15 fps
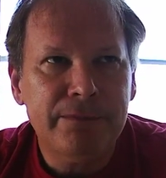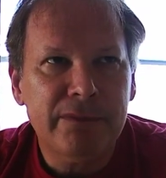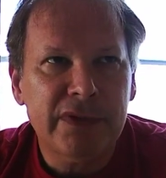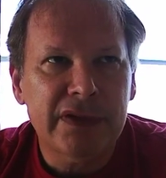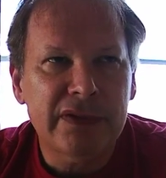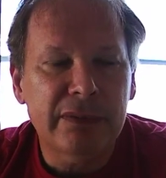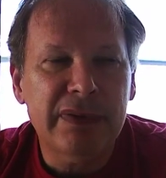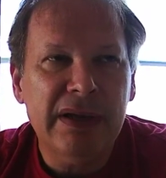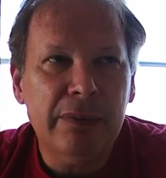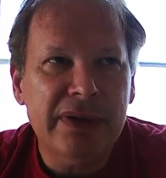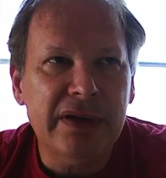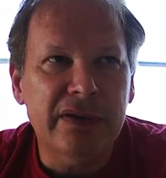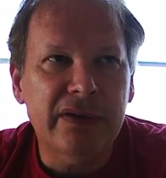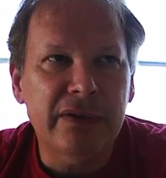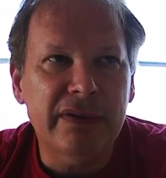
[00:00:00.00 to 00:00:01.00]
So yeah, we can
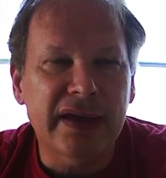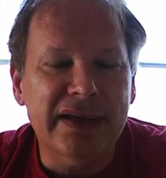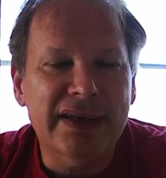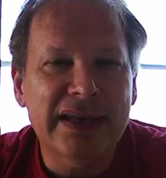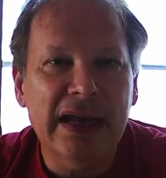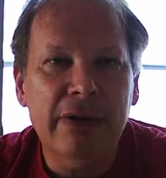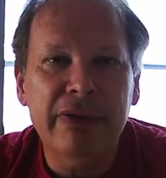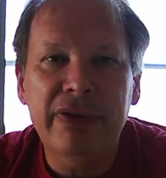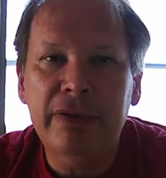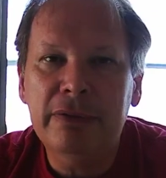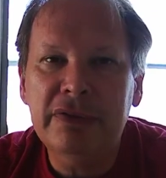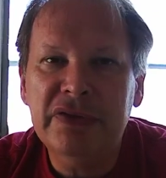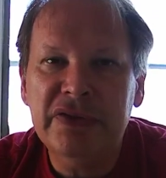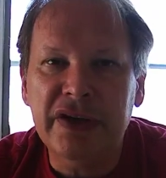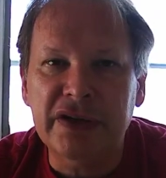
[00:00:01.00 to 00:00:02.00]
do that. Now, those
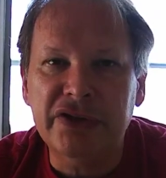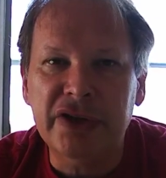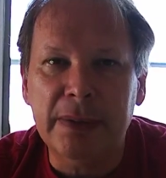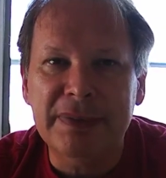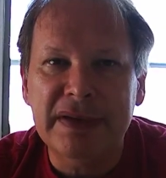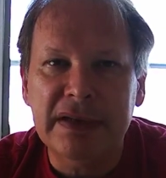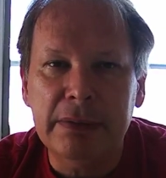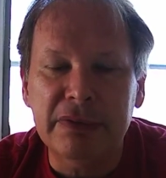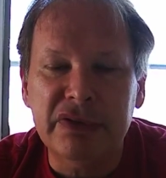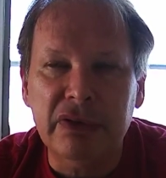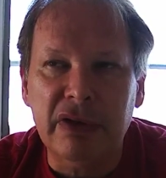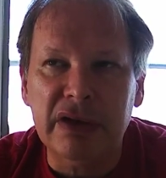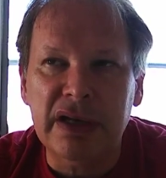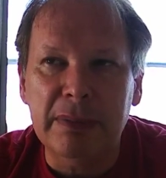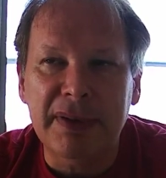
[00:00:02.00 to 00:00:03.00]
touch-ups that he was
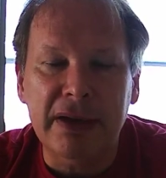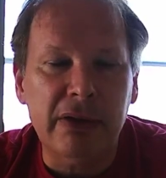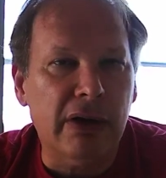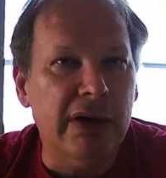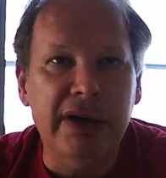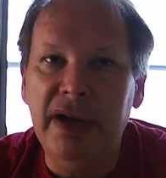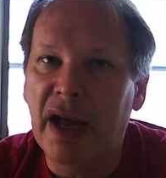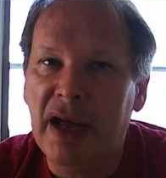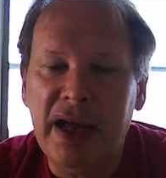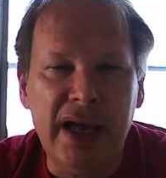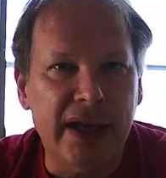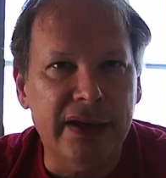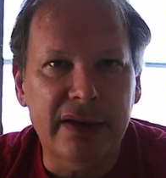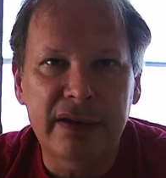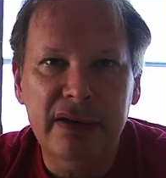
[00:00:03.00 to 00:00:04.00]
talking about are not
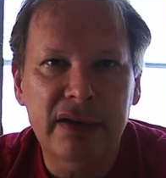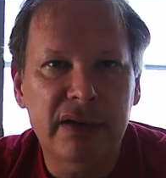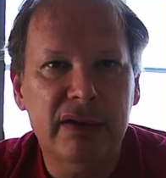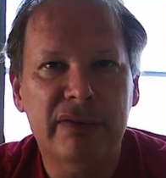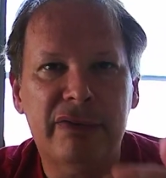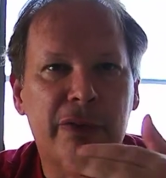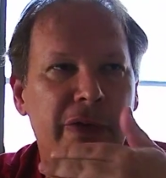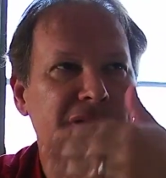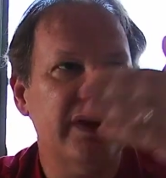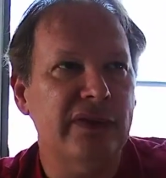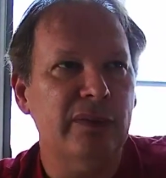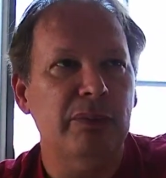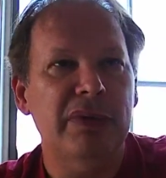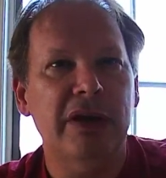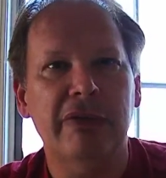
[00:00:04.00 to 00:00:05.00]
for this
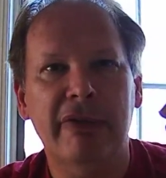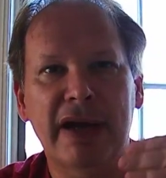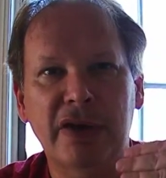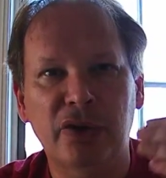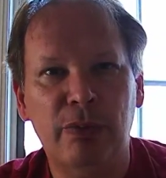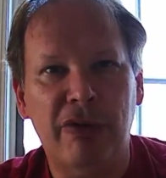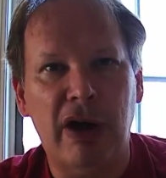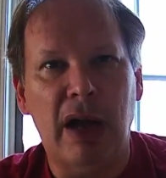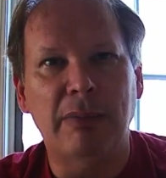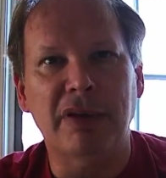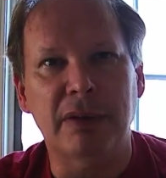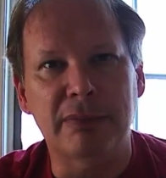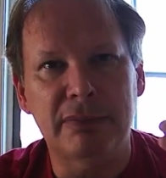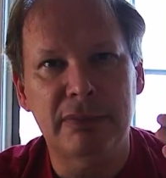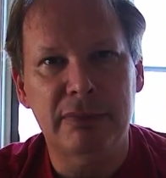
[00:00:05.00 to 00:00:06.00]
mid-range problem.
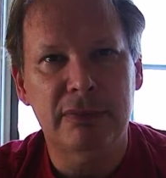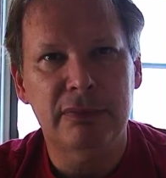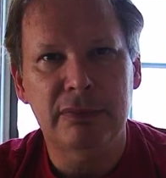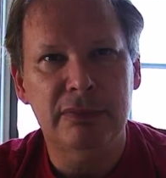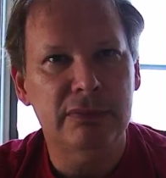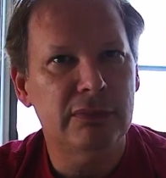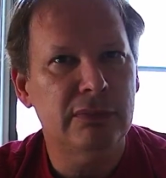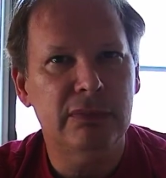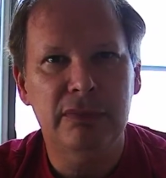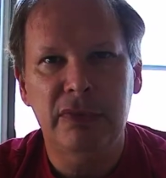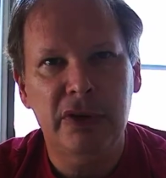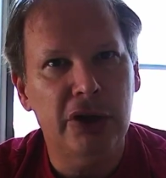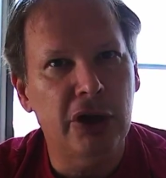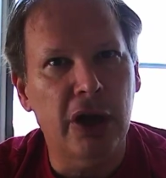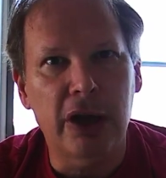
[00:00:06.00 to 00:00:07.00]

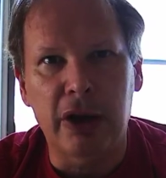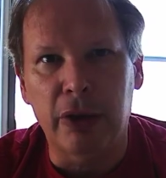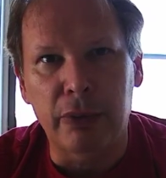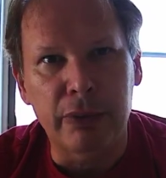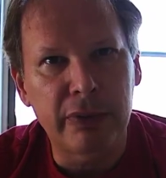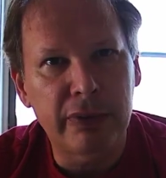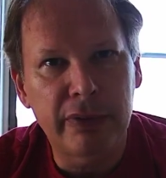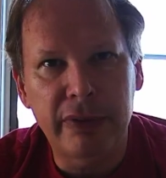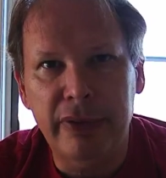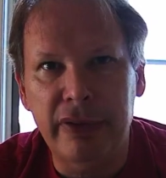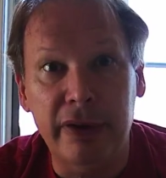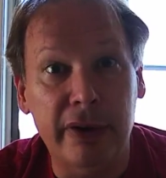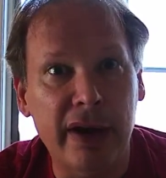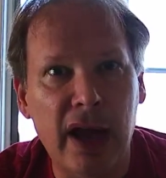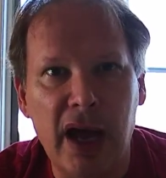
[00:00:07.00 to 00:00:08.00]
No, they're
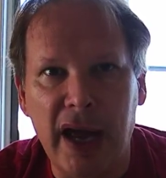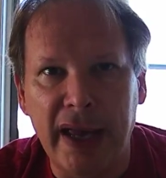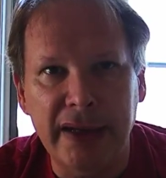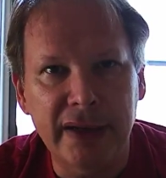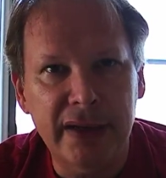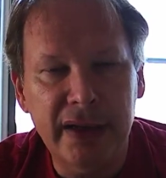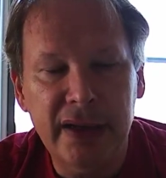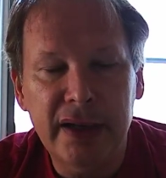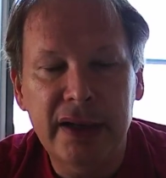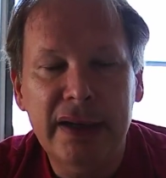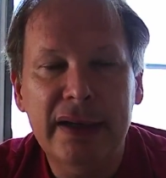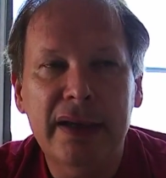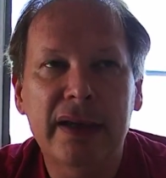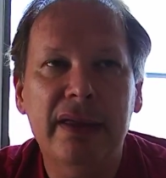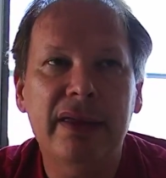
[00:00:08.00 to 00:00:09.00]
not.
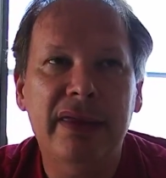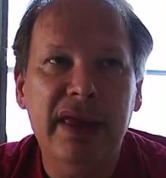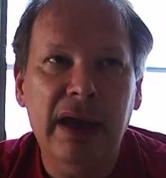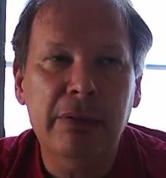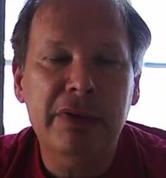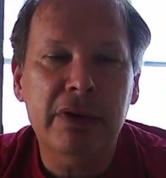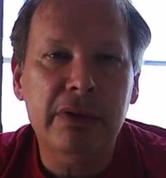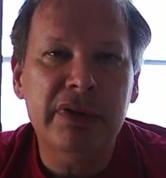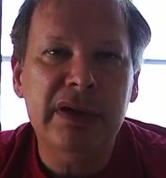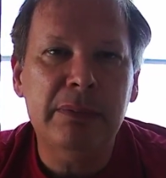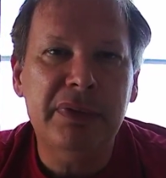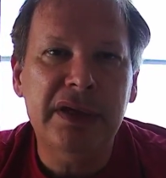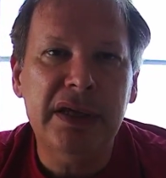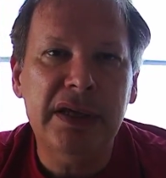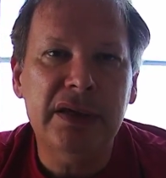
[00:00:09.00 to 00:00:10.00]
That would only
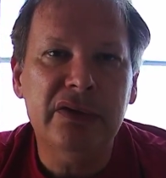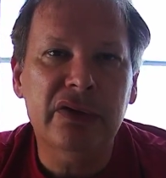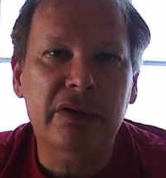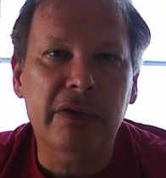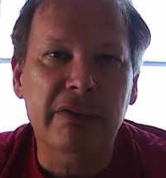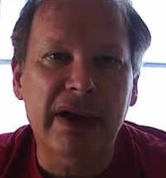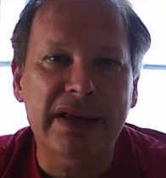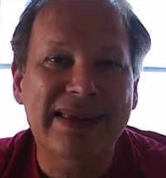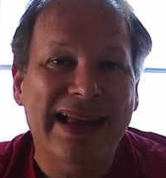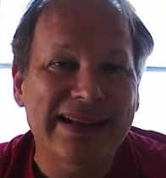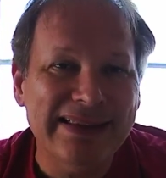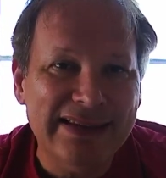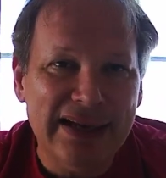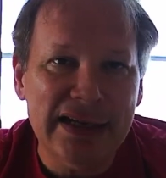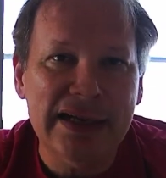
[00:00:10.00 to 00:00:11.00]
be to correct that
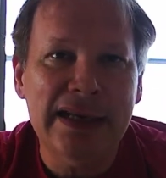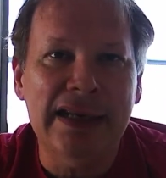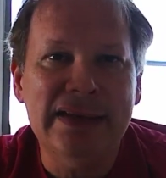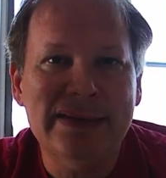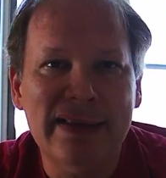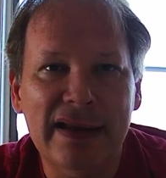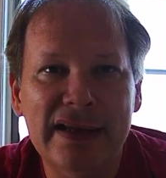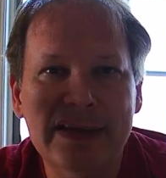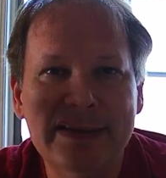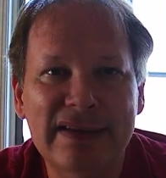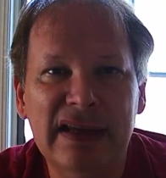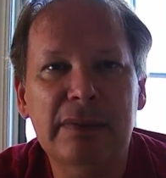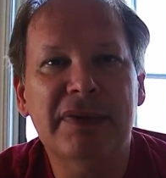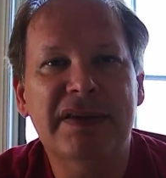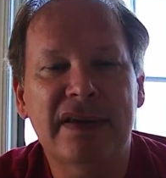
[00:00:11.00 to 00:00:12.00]
tiny slight
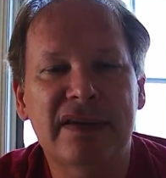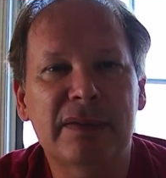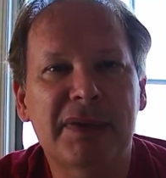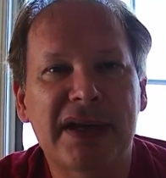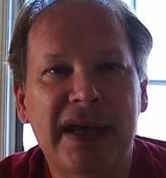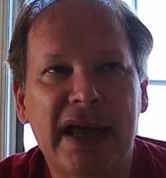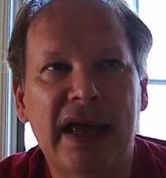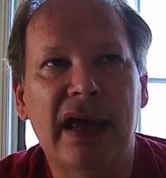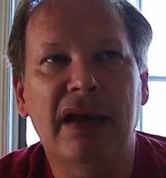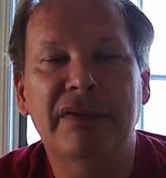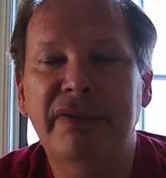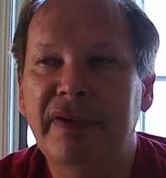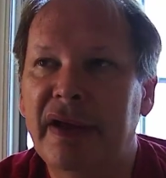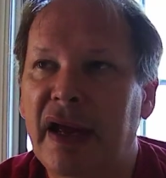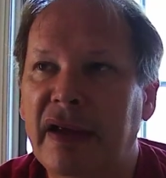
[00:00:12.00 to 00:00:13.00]
astigmatism I have
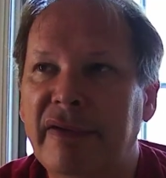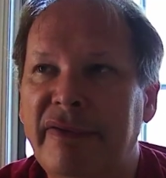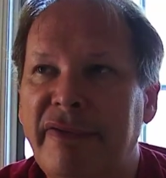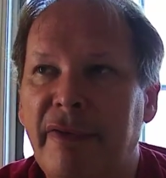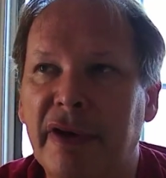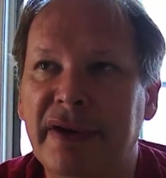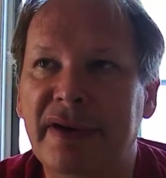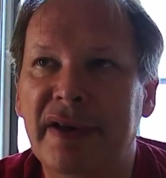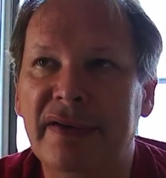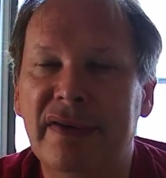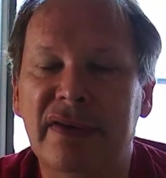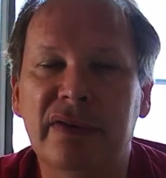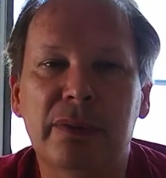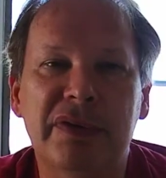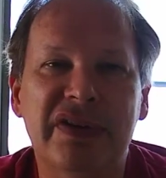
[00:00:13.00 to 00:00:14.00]
at a far distance,
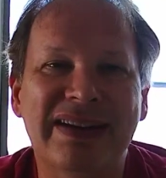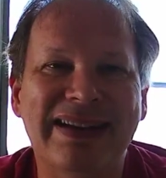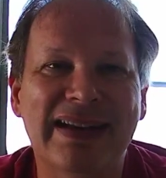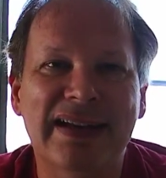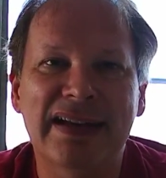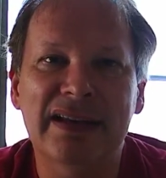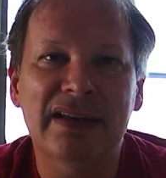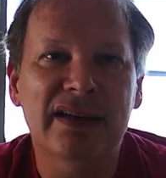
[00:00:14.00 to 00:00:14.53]
which again,